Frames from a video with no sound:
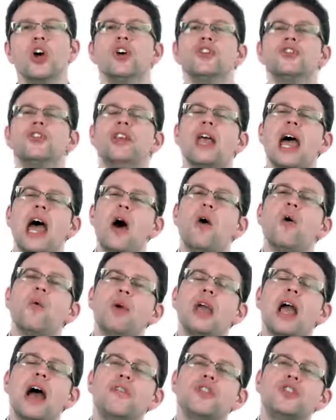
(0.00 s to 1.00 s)
So now
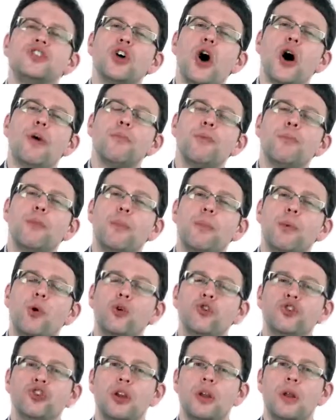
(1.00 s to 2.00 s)
we have a sample
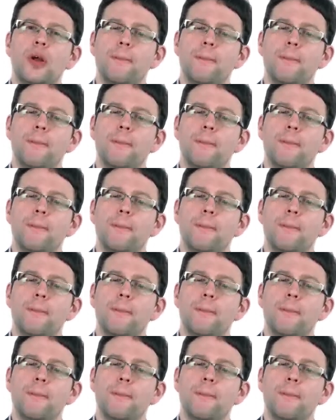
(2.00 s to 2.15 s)
proportion